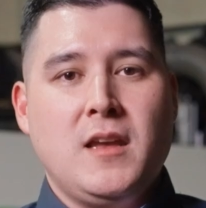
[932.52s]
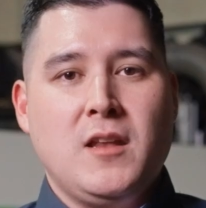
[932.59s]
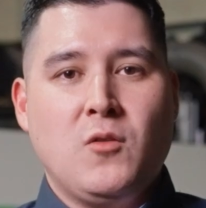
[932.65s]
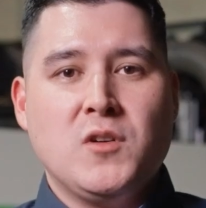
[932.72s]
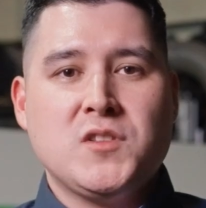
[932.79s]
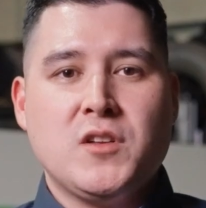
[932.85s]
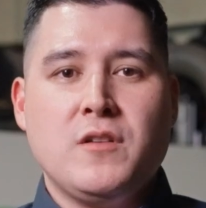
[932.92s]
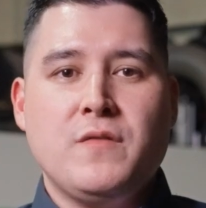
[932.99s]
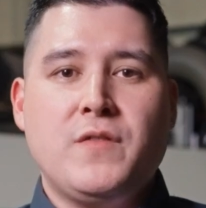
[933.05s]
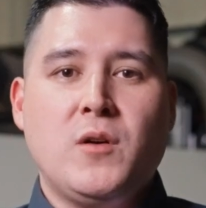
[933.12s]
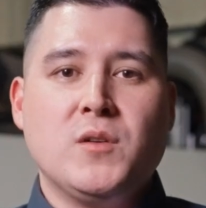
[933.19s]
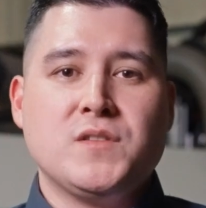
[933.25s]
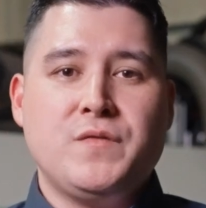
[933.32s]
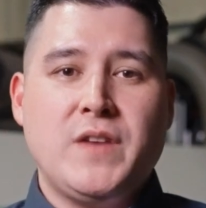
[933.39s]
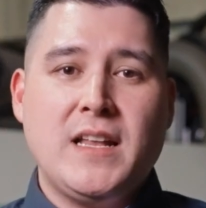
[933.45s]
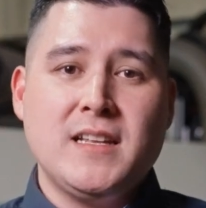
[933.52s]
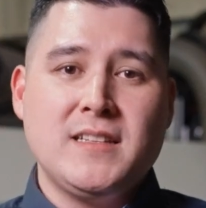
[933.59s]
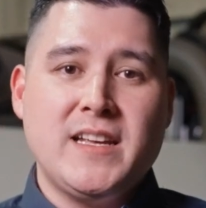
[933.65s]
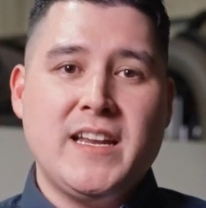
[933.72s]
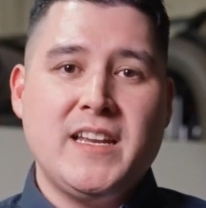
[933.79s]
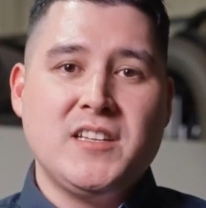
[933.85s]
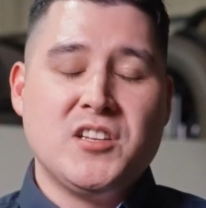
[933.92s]
It also involves
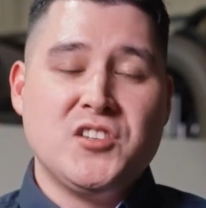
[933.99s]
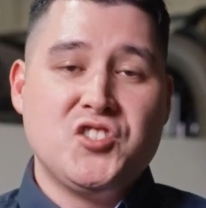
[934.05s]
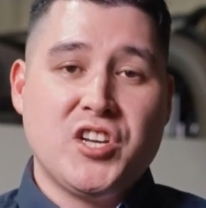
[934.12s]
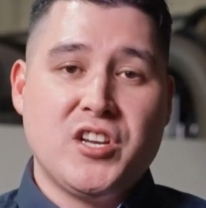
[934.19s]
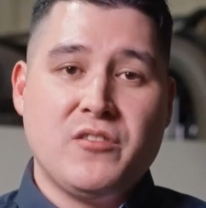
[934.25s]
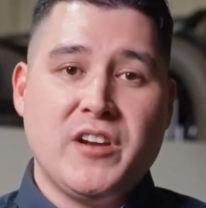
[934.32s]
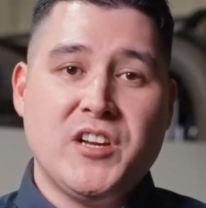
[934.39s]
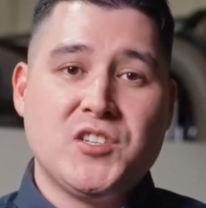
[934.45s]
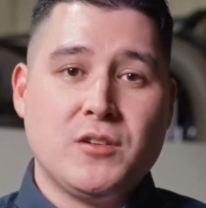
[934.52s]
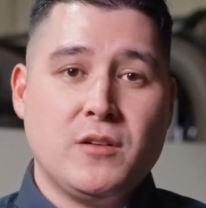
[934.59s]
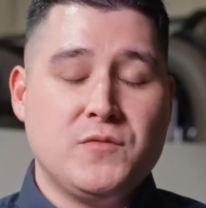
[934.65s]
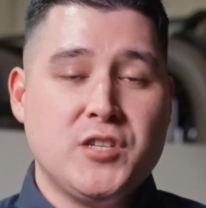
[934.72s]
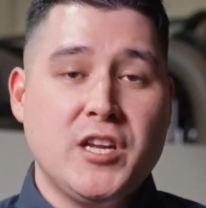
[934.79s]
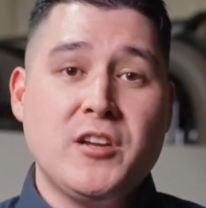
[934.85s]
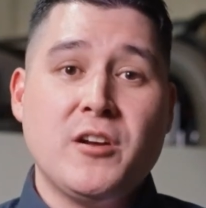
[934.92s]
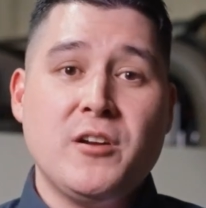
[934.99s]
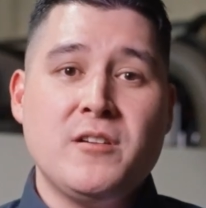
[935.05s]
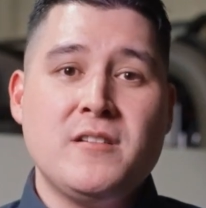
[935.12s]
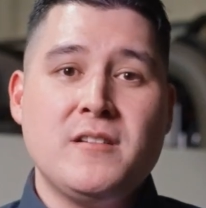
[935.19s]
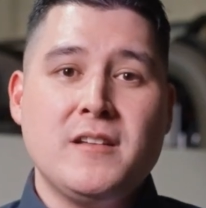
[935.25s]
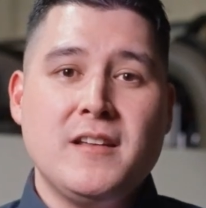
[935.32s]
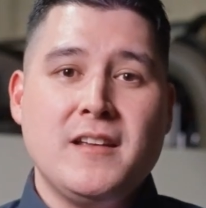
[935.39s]
validating the generation of
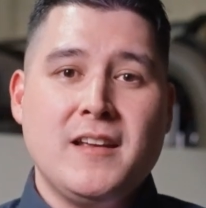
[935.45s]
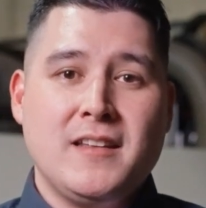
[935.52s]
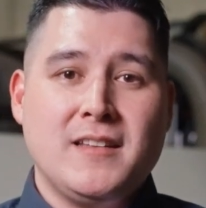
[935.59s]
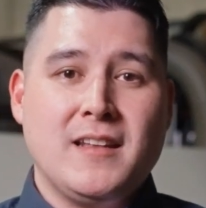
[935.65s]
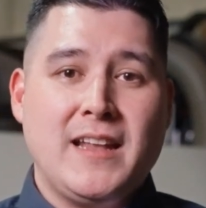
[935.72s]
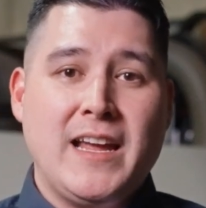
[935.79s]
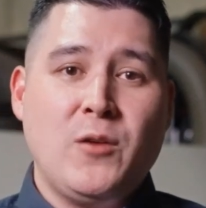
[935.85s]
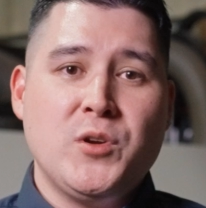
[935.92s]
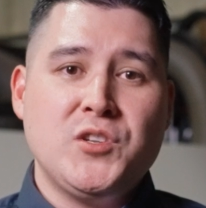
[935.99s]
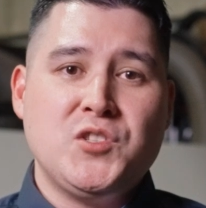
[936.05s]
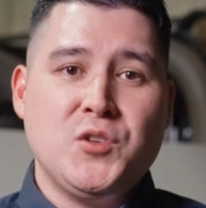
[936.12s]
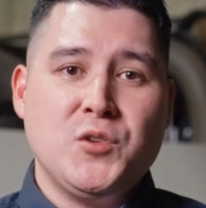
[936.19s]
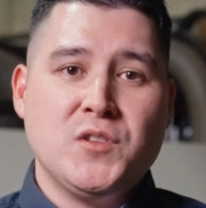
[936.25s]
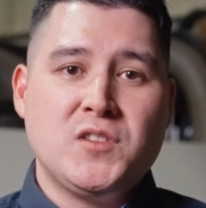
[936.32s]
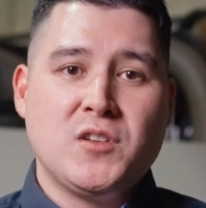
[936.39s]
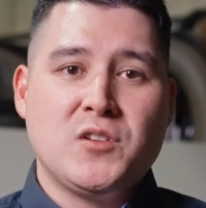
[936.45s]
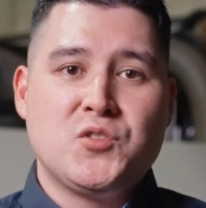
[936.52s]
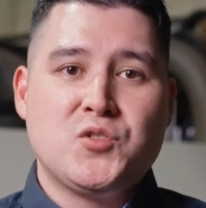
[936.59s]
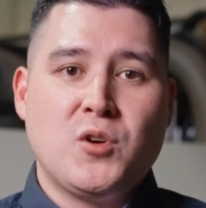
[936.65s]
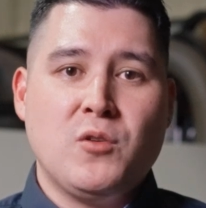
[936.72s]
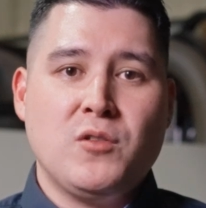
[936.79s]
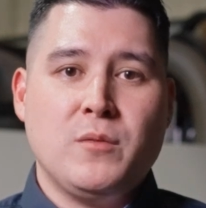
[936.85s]
G-code and the language used to
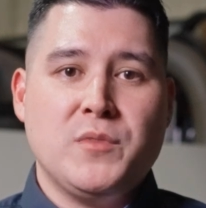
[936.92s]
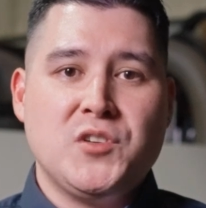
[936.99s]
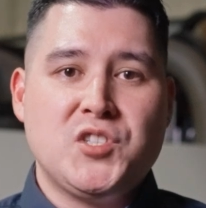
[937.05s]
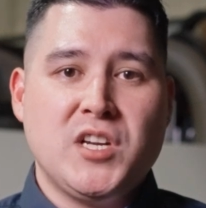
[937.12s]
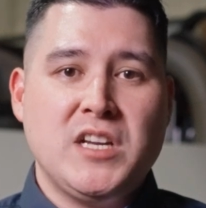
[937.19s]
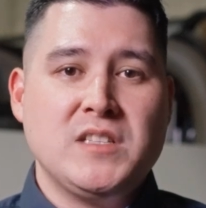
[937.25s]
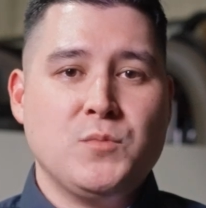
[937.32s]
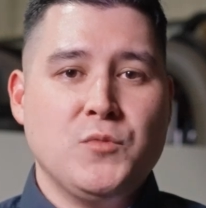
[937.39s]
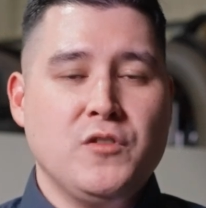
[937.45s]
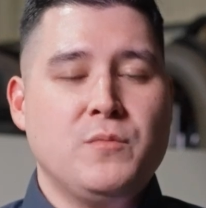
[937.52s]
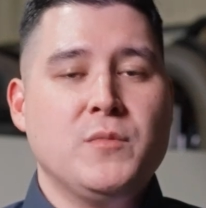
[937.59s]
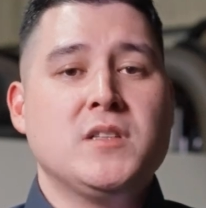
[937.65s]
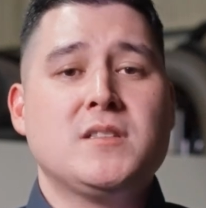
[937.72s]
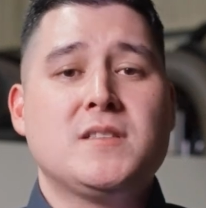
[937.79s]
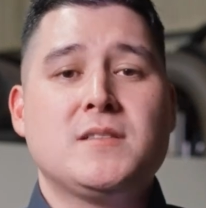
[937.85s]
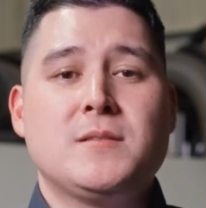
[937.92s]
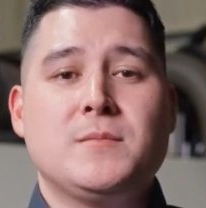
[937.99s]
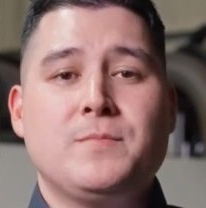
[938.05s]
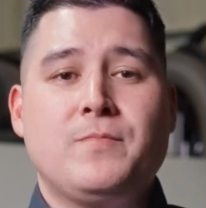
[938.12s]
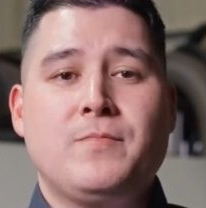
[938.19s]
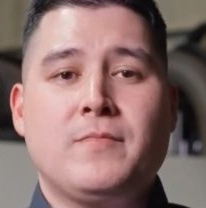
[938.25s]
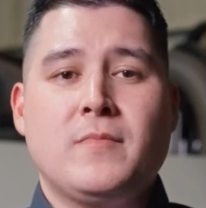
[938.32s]
control the machine's movements.
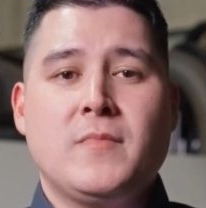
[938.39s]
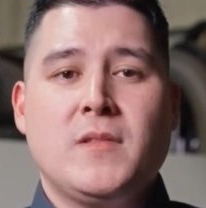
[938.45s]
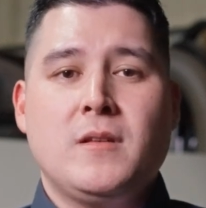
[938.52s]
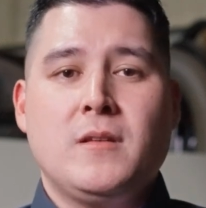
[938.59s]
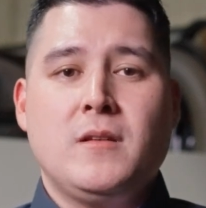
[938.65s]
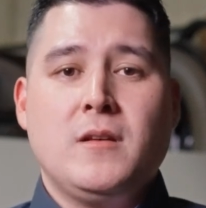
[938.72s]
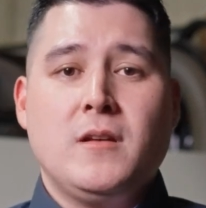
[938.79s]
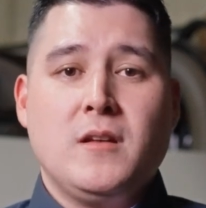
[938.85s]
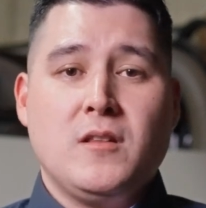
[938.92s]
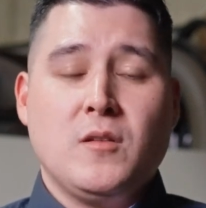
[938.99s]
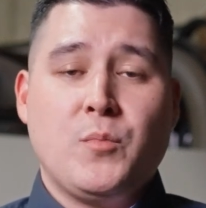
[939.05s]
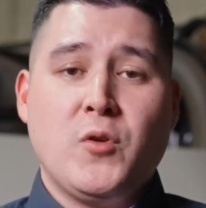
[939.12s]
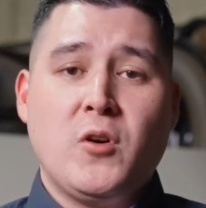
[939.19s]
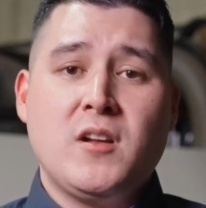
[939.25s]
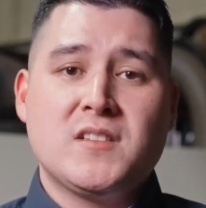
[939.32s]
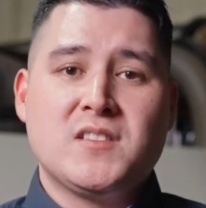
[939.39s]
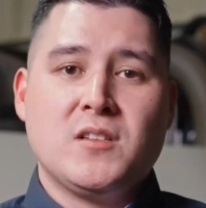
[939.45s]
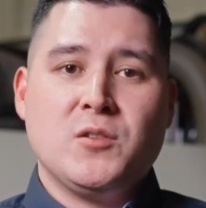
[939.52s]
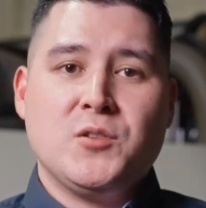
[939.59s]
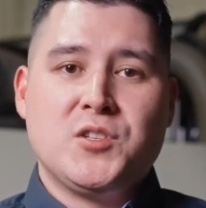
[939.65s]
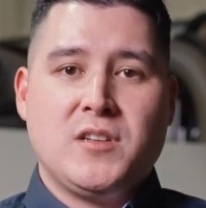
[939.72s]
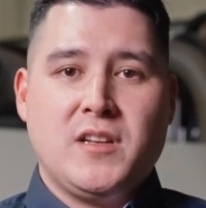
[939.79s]
The product
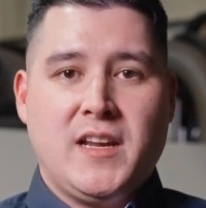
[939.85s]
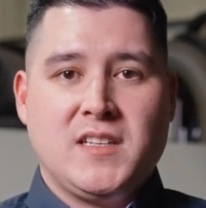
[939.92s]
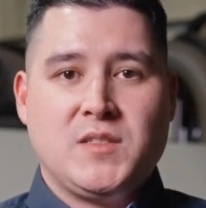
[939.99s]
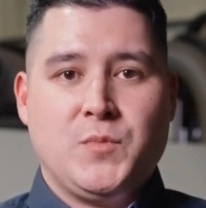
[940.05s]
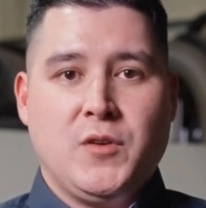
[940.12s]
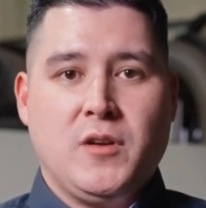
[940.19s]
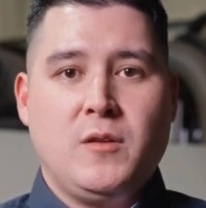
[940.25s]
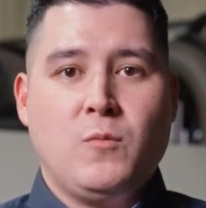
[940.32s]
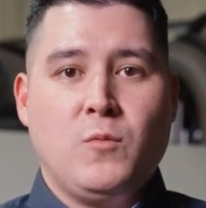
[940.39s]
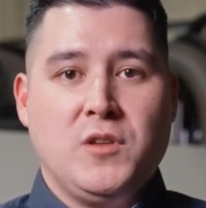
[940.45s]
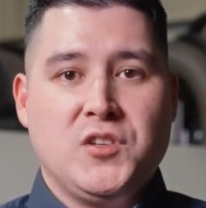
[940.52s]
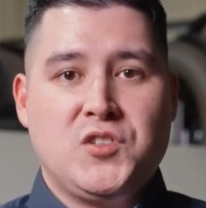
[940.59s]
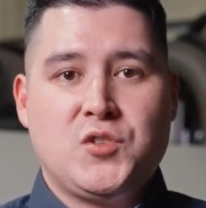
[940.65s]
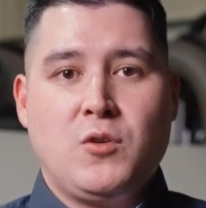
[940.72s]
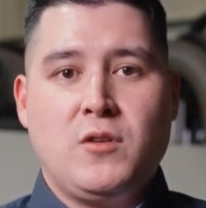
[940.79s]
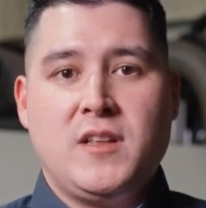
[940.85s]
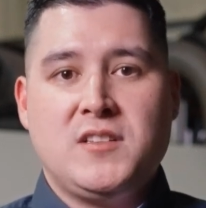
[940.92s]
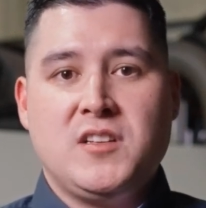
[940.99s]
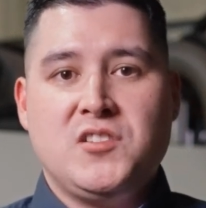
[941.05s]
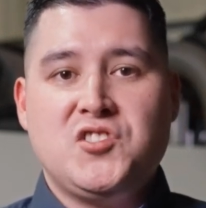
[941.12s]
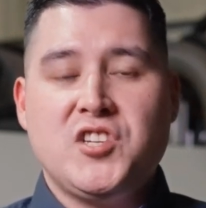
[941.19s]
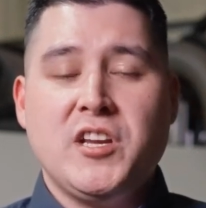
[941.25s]
solution expert will ensure that
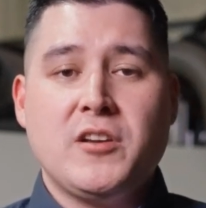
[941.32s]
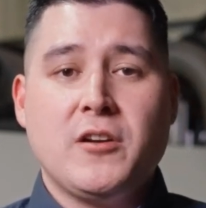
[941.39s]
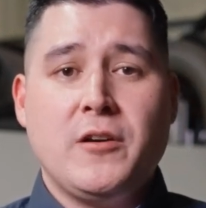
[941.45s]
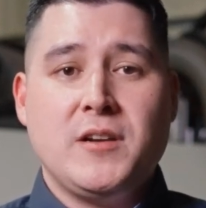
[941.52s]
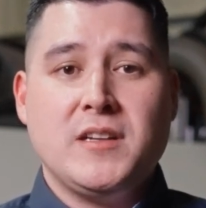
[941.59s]
the G-code